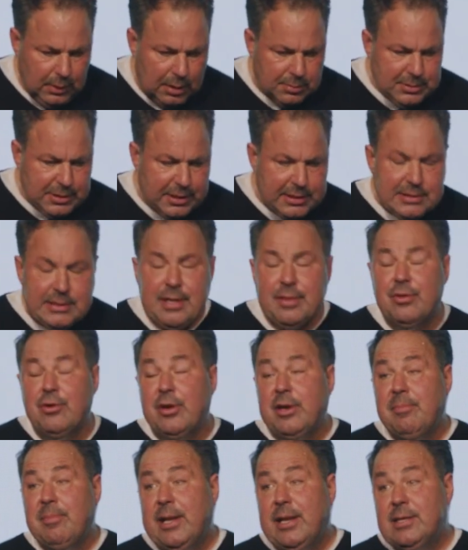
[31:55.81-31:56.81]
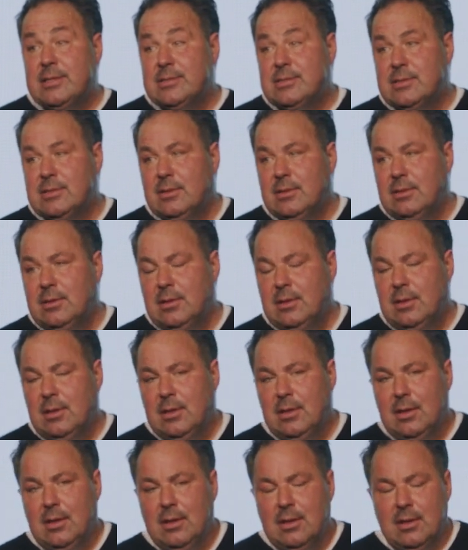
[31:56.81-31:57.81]
going to say 30 minutes,
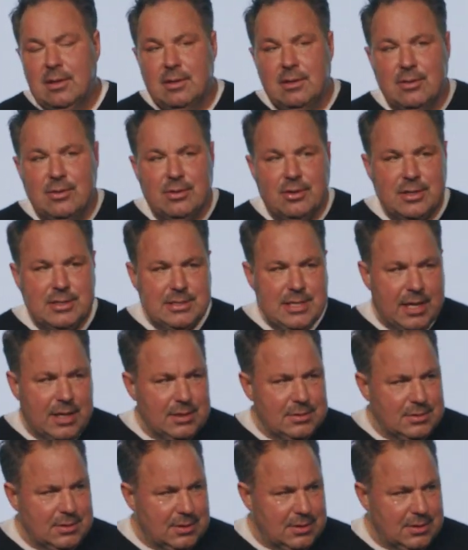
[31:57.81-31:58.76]
30 seconds.